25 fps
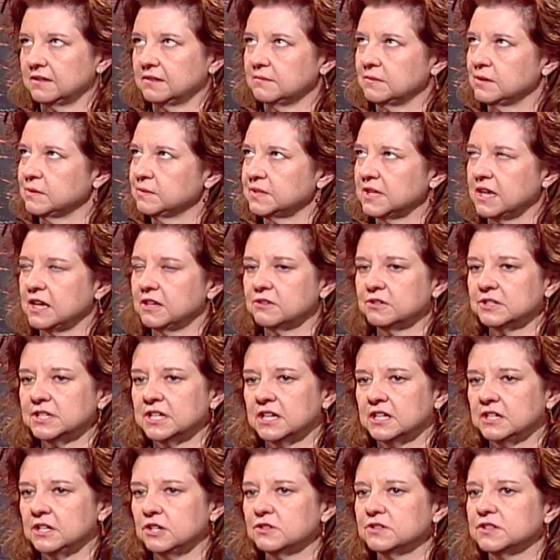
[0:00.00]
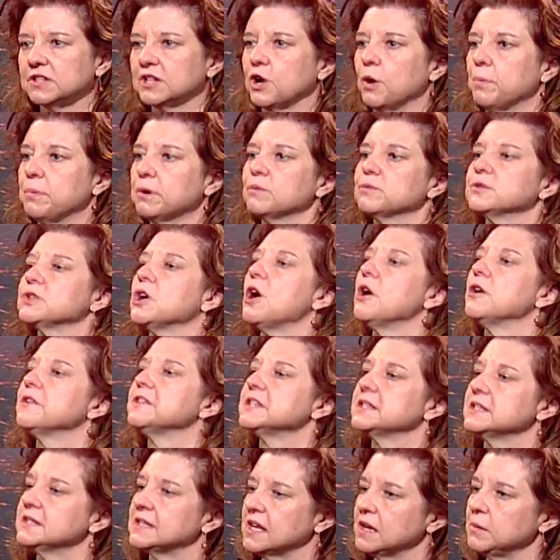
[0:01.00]
it was 8 or 10 years ago, but it was all
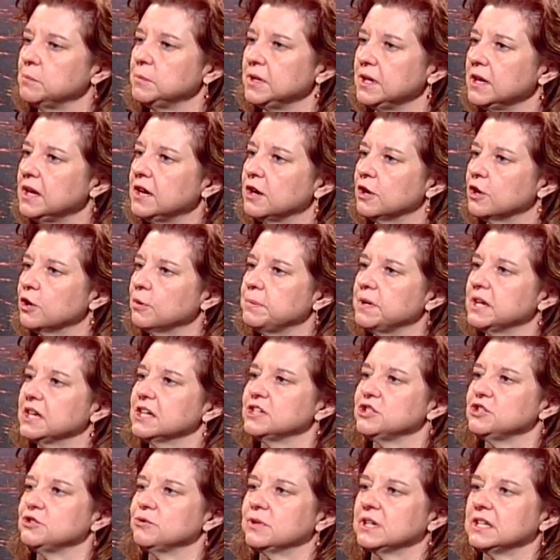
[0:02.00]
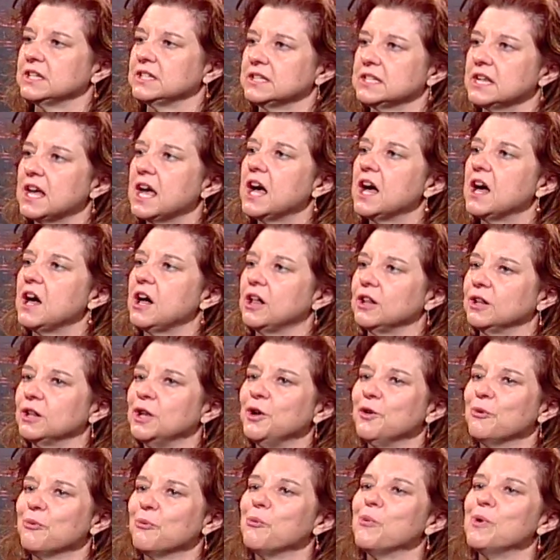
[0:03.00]
the same year, because you can tell
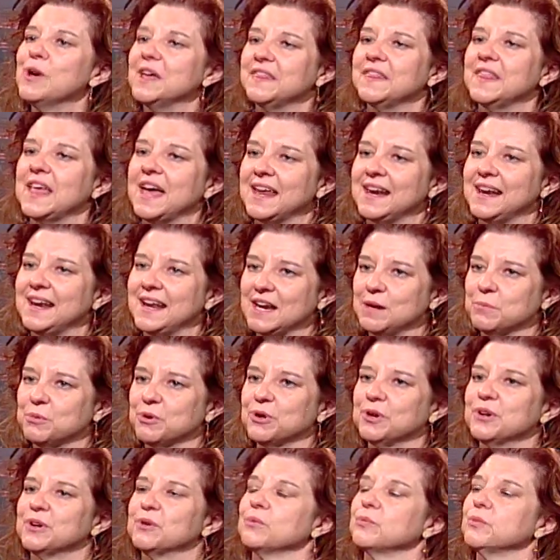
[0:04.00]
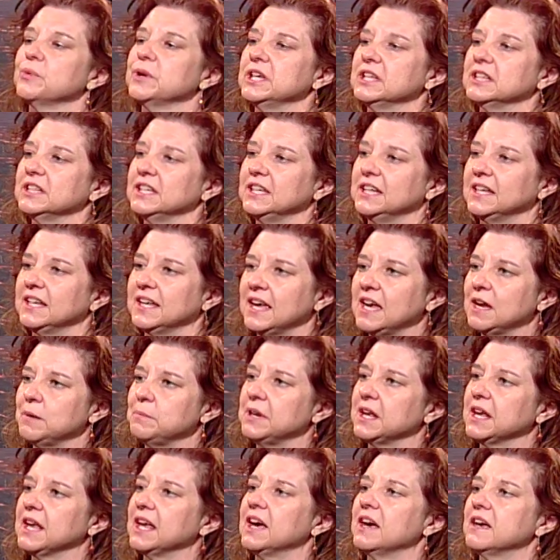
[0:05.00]
when that neighborhood really
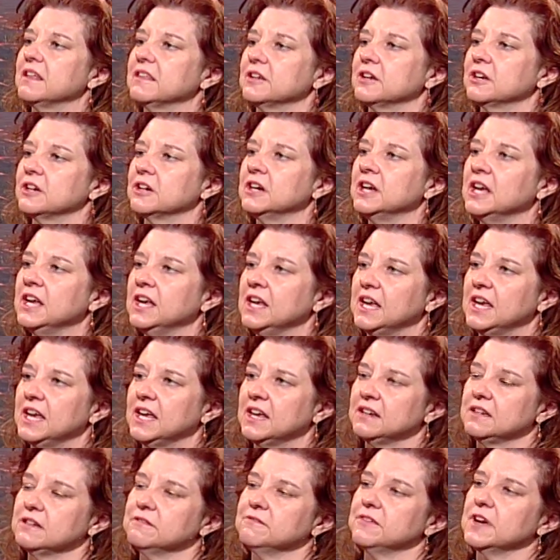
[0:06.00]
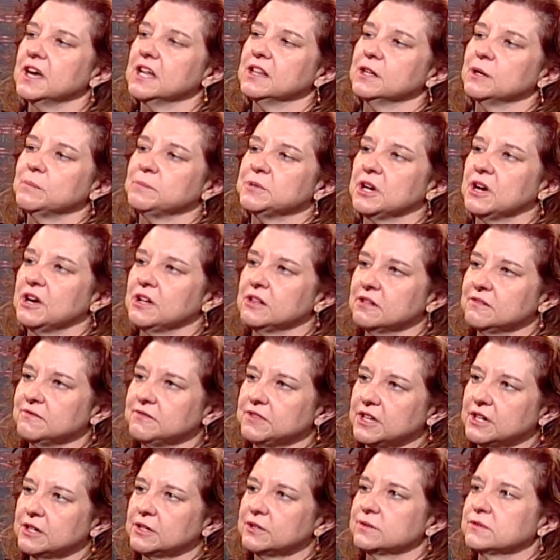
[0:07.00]
came together and developed all
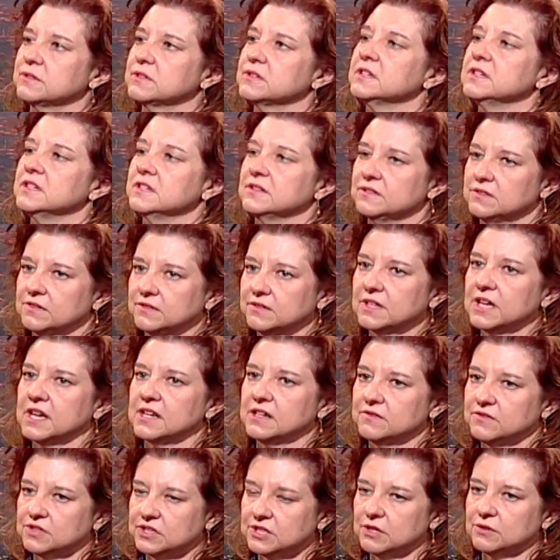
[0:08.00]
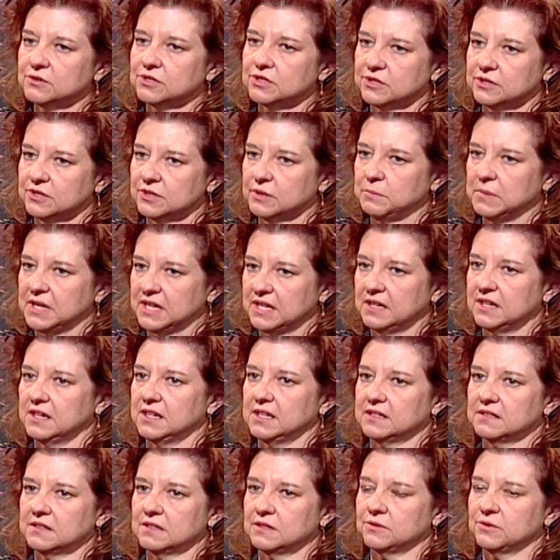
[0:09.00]
of those kind of social
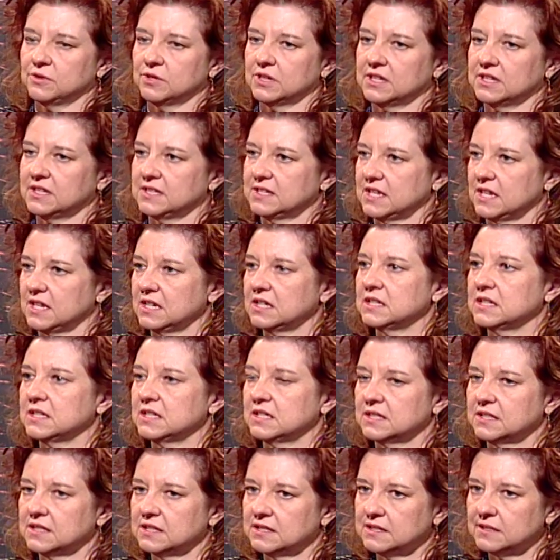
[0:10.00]
amenities and organizations.